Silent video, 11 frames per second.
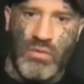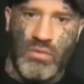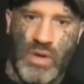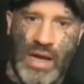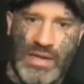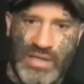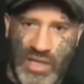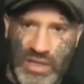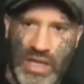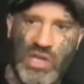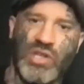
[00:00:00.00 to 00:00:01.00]

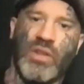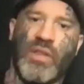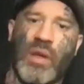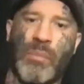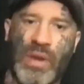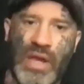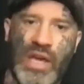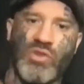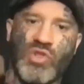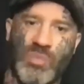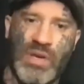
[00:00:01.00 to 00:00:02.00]
Articulation and the ability
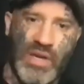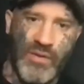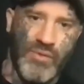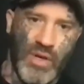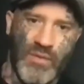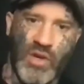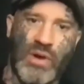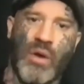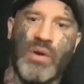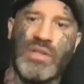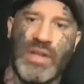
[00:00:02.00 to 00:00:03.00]
to speak in front of a
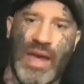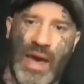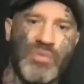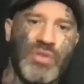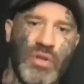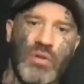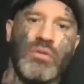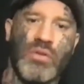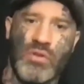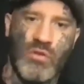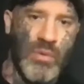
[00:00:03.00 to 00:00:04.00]
crowd is an absolute
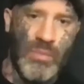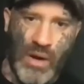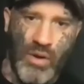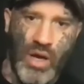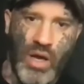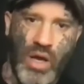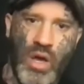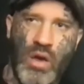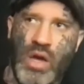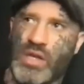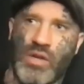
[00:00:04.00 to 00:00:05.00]
superpower.
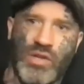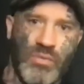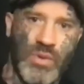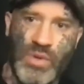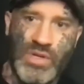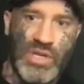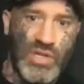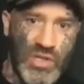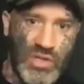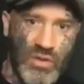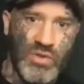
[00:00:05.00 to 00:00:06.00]
It's not something we teach
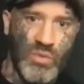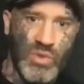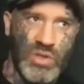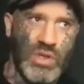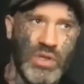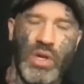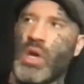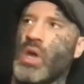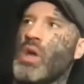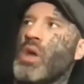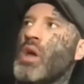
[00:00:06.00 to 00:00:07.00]
in schools, and we should.
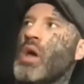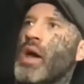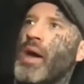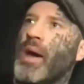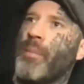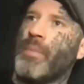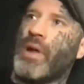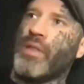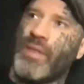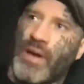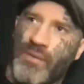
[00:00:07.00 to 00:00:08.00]
And
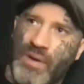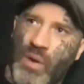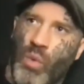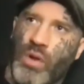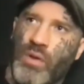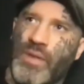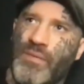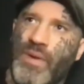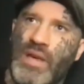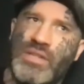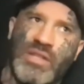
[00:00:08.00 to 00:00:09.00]
thankfully, one of the
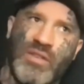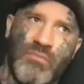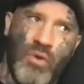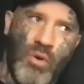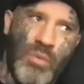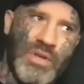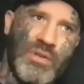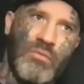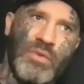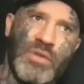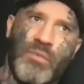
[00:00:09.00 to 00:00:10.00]
facets of
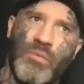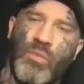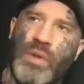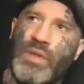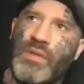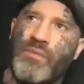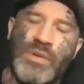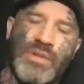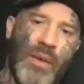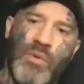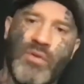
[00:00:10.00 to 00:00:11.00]
Mormonism was from the
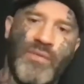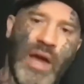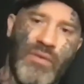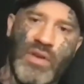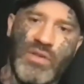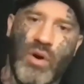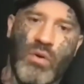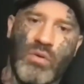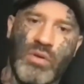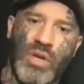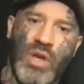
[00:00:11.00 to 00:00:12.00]
time you were 5 years
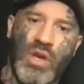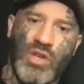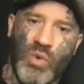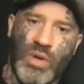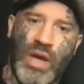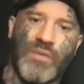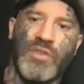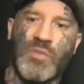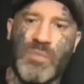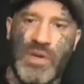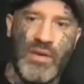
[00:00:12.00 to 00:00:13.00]
old, you would have to
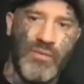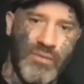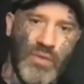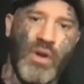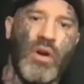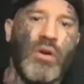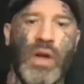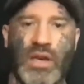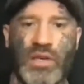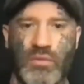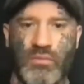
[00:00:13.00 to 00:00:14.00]
speak in front of a congregation.